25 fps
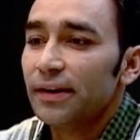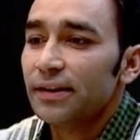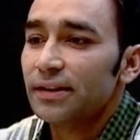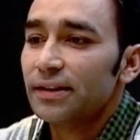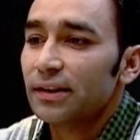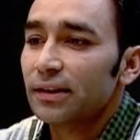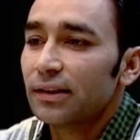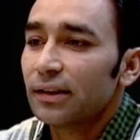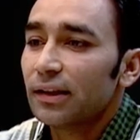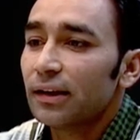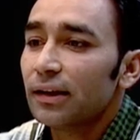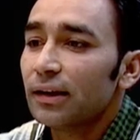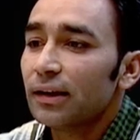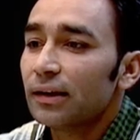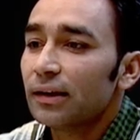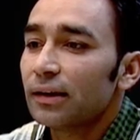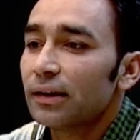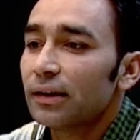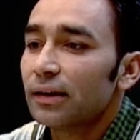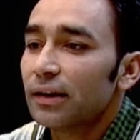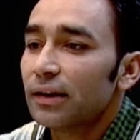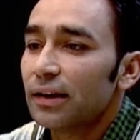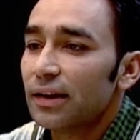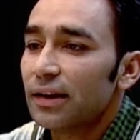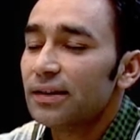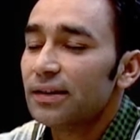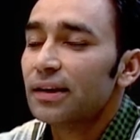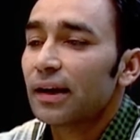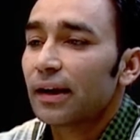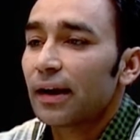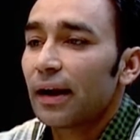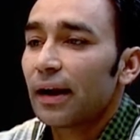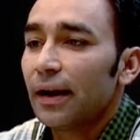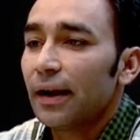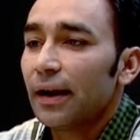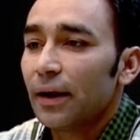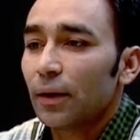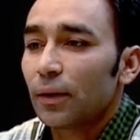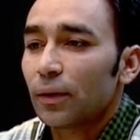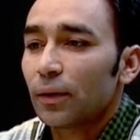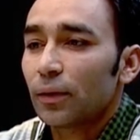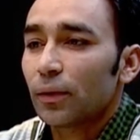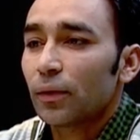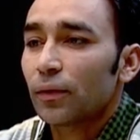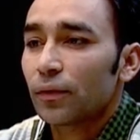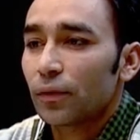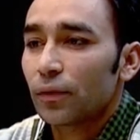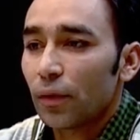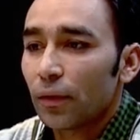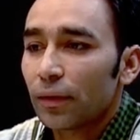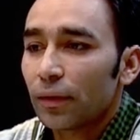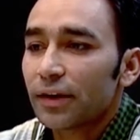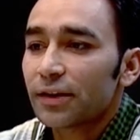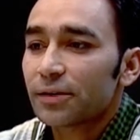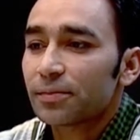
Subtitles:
Jindal. He's the candidate of Congress